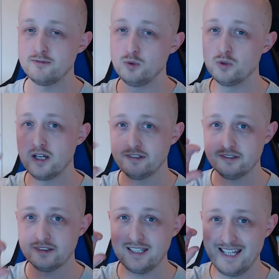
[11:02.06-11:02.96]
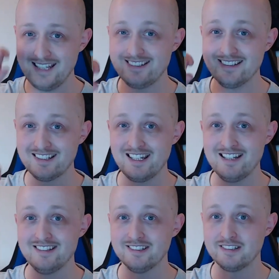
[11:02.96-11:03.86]
of your glass hitting the
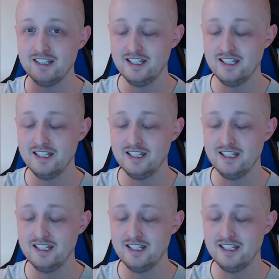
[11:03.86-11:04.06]
lens.